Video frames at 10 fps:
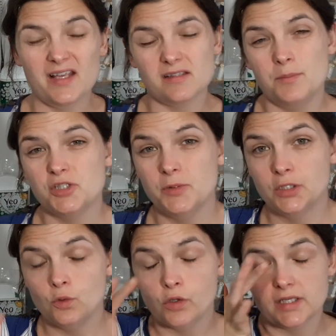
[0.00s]
I'm doing in
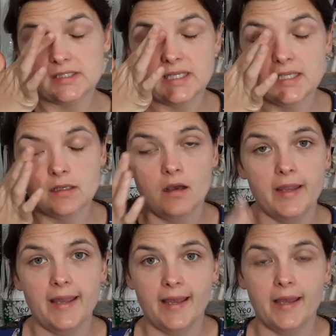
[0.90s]
August is I
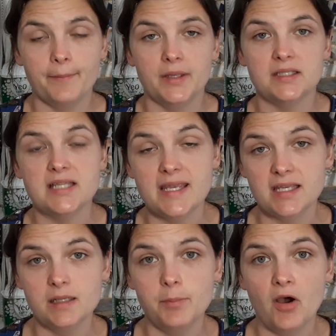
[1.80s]
am
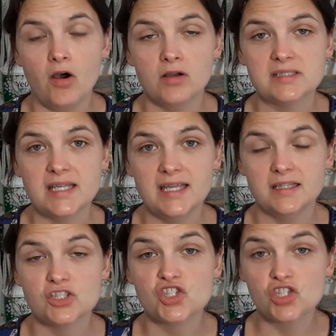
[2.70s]
taking part
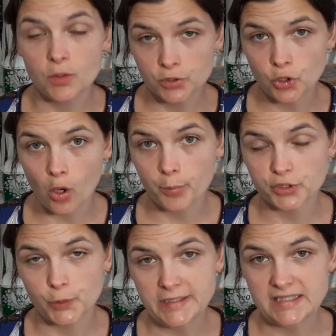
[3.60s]
in Sew a Top
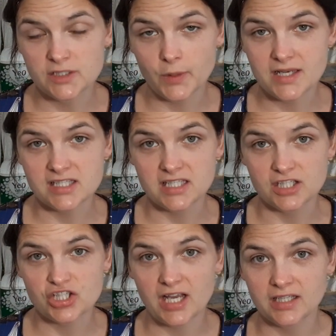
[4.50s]
2020
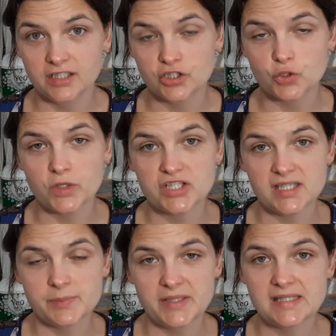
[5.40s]
challenge, which
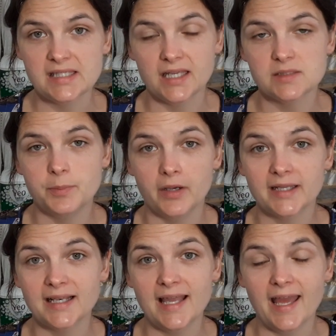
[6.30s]
has been set by
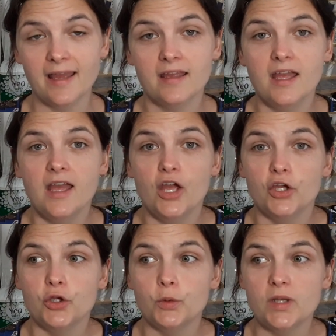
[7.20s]
Claire,
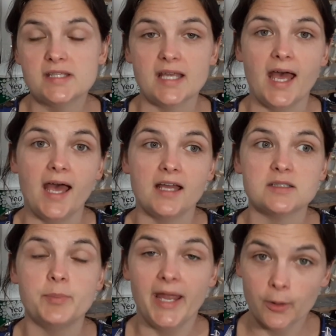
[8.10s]
who is at
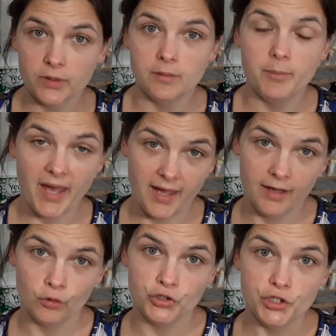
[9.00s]
Penguin and Pear
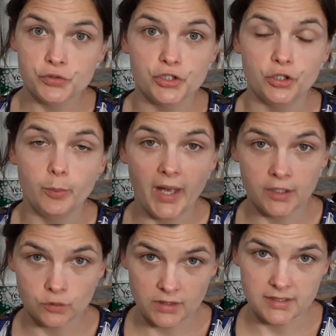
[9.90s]
on YouTube and
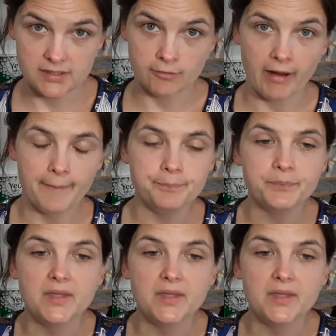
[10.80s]
on Instagram.